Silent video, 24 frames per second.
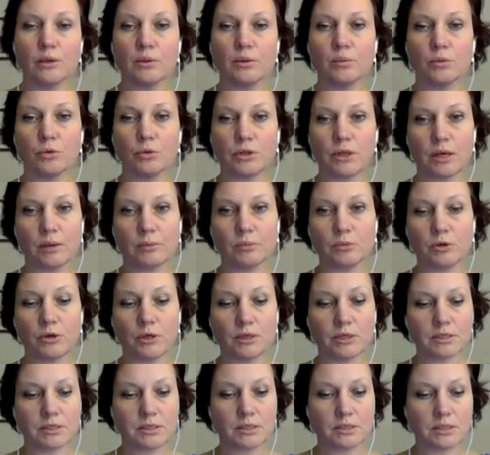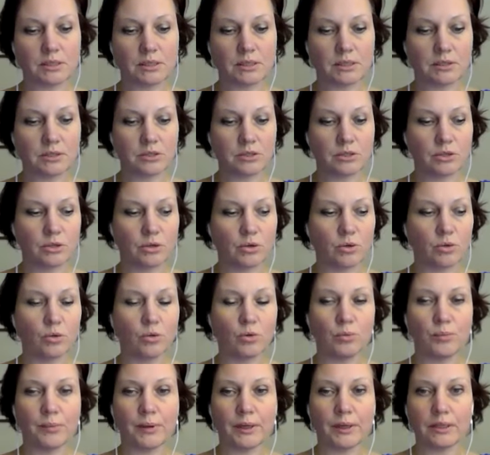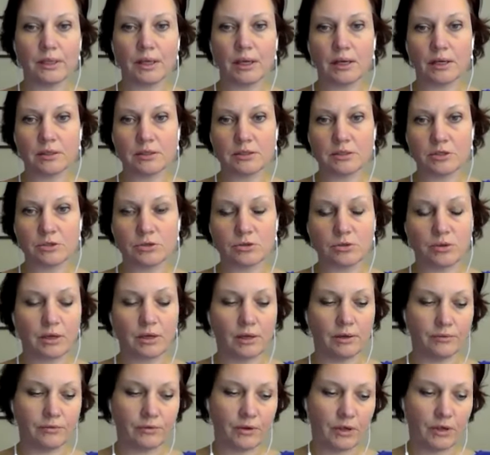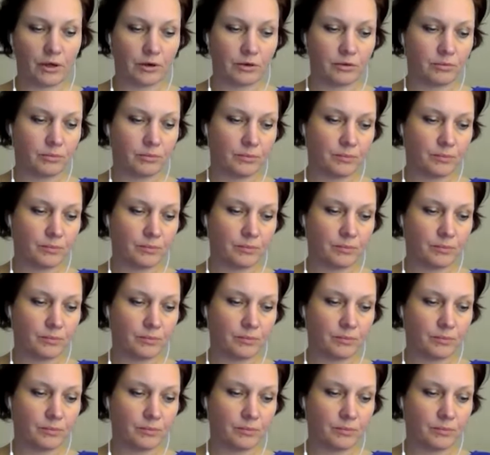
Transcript: more time to exercise, or better access to healthcare.